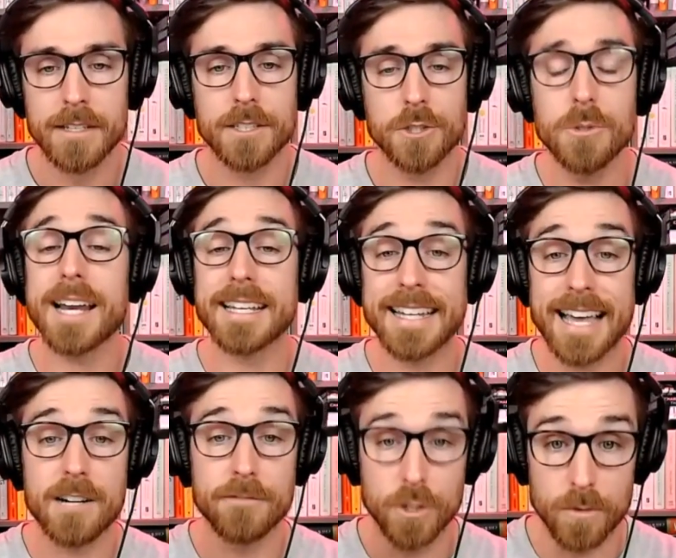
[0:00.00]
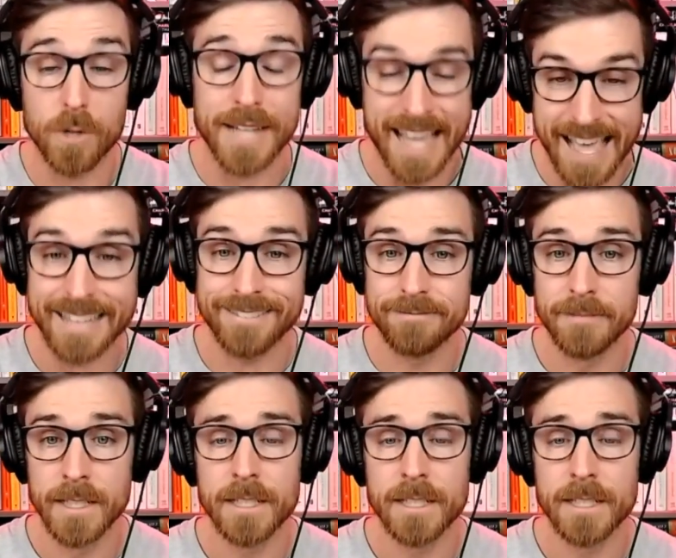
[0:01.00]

you got to get out of your own head.